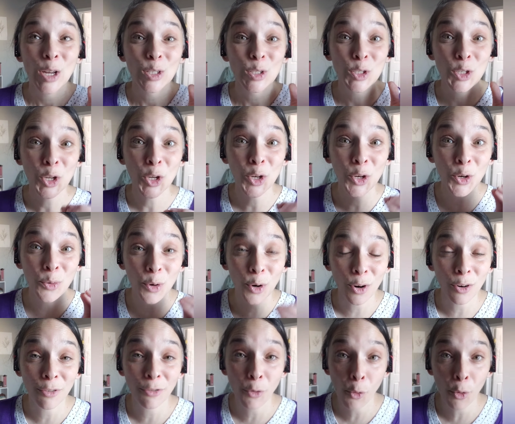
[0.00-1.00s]
2
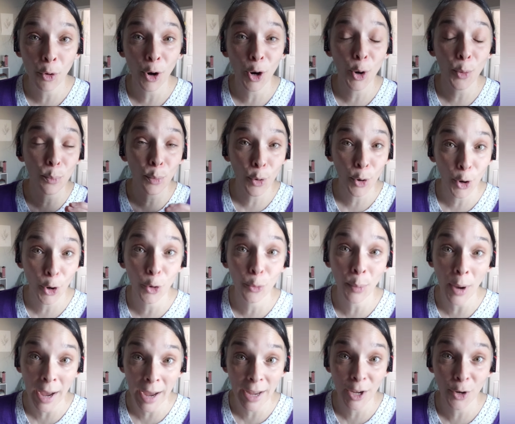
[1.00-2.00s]
or 4
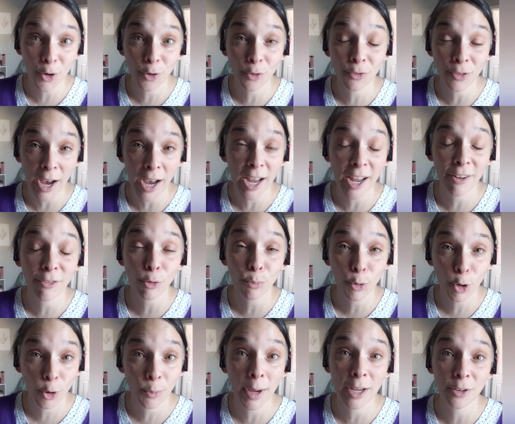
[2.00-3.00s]
ProBio 5 or
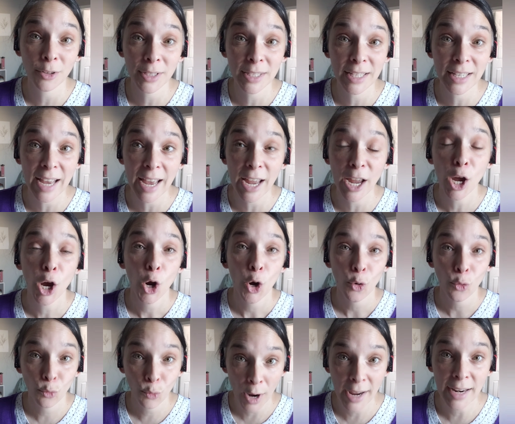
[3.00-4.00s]
ProBio CA
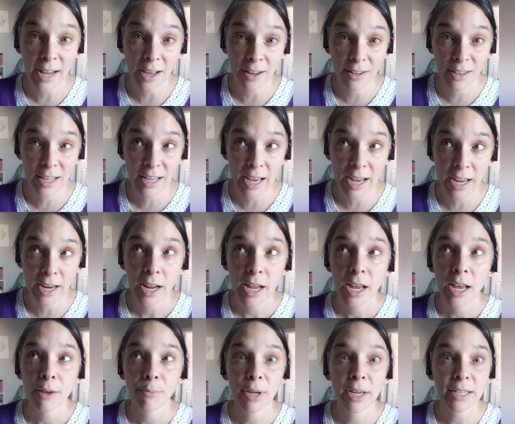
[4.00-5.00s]
right out of the gate,
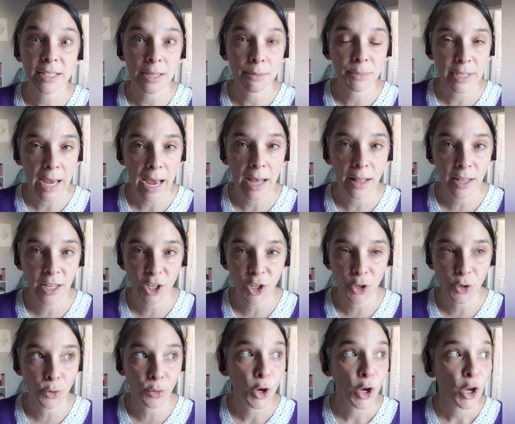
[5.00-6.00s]
because I'm telling
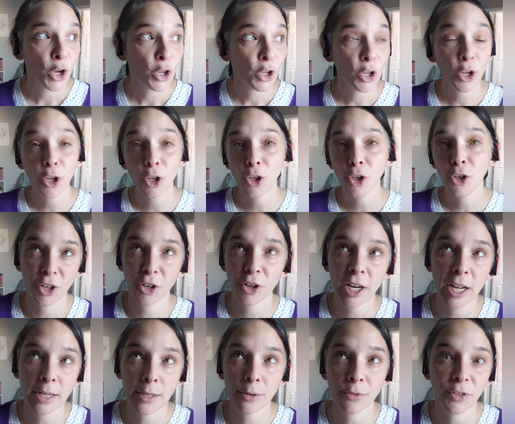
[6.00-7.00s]
you, you're going
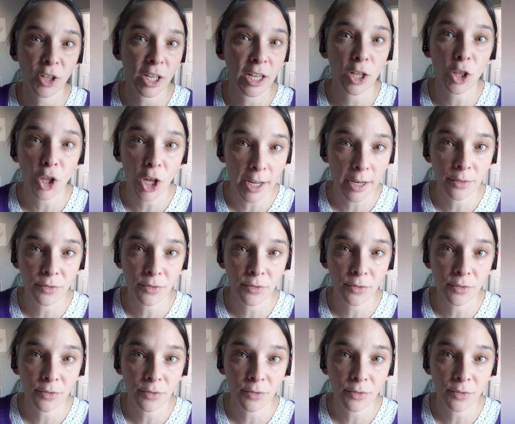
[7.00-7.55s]
to end up feeling a lot